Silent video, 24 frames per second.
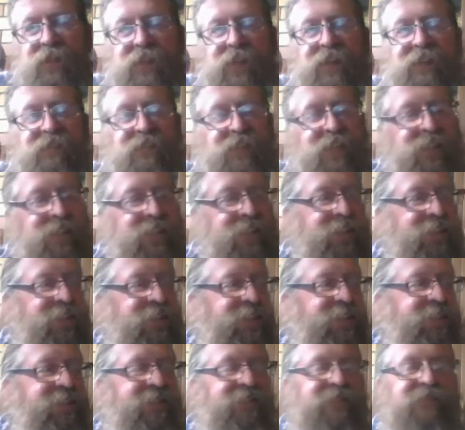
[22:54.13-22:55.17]
There is
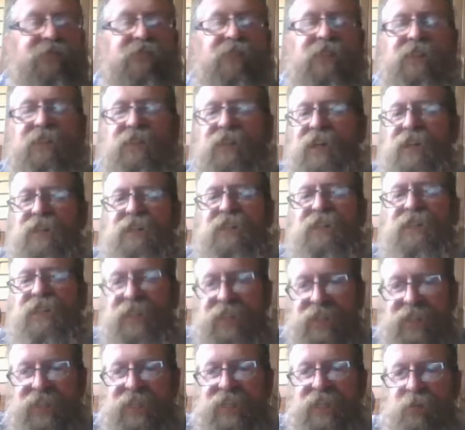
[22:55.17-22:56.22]
a
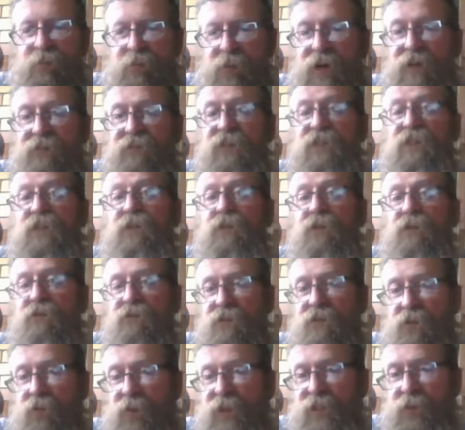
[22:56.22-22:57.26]
ceiling above us
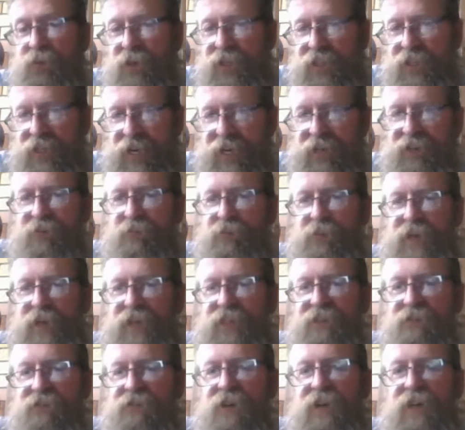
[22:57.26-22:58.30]
through which we cannot
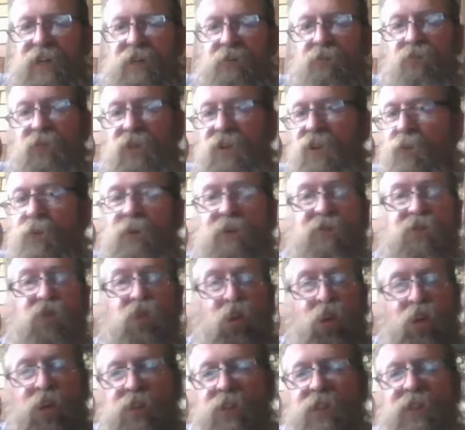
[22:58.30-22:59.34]
penetrate, not with
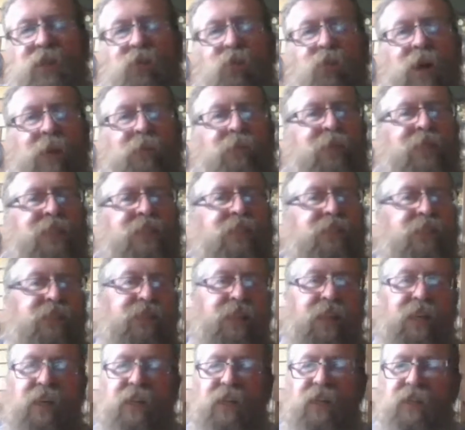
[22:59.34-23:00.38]
nuclear
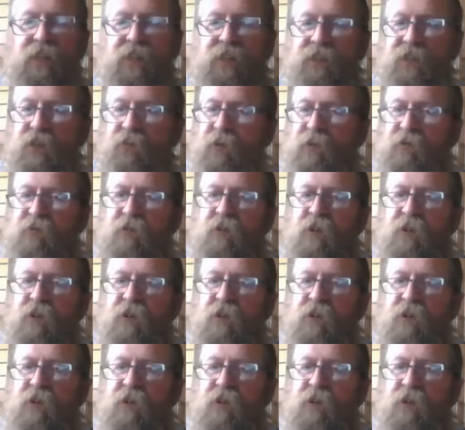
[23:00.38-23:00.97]
weapons, not with